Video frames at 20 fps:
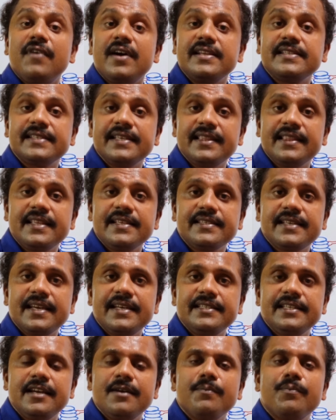for
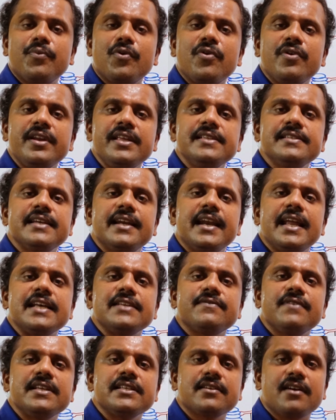synthesizing proteins and
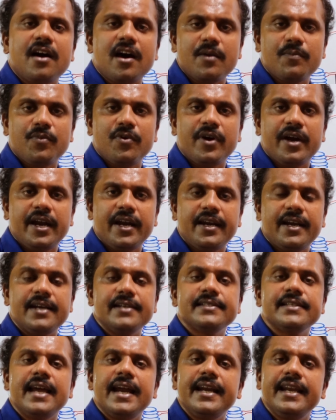as well as
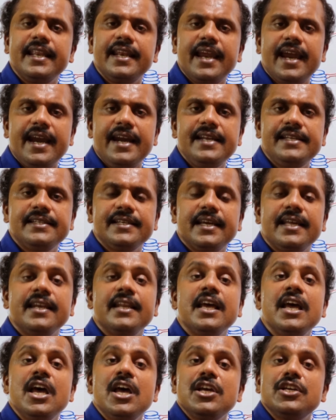carbohydrates, and in
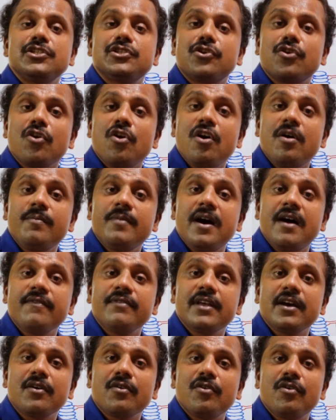addition, stroma
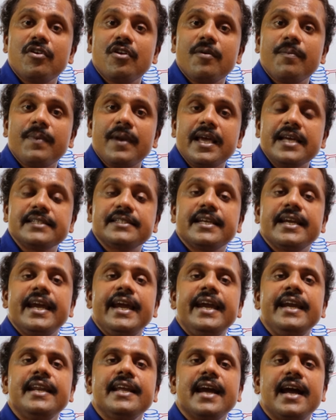of the chloroplast,
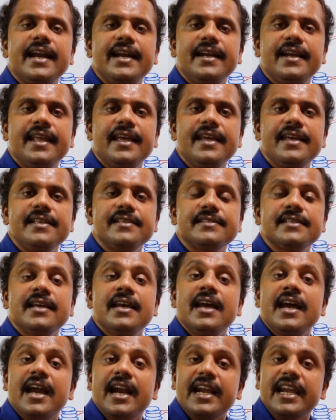it contains
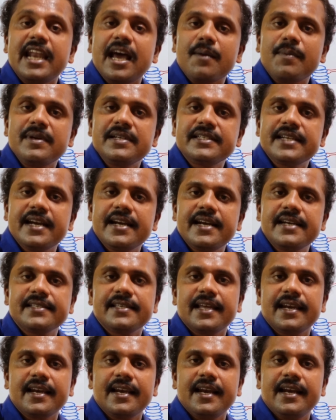double-stranded
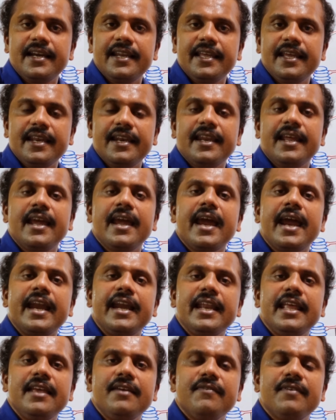circular DNA,
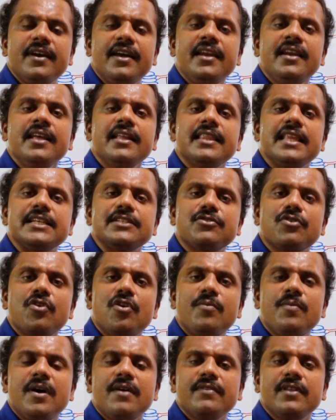and even the
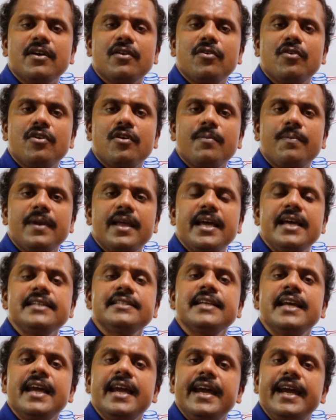stroma of the
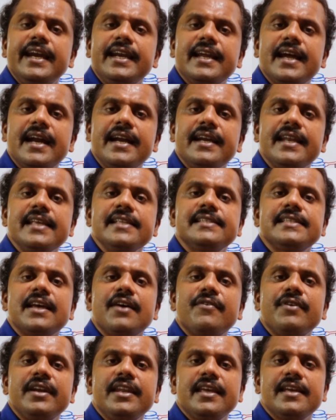chloroplast, it contains
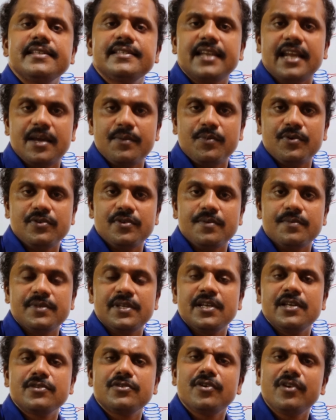70S
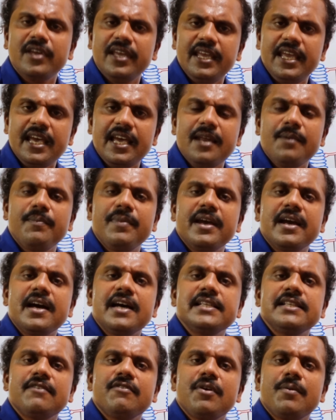ribosomes. So here,
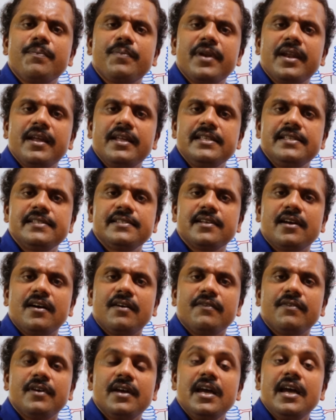because of the presence
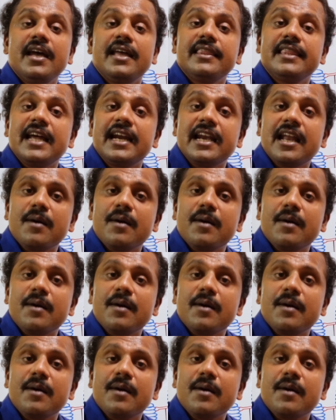of the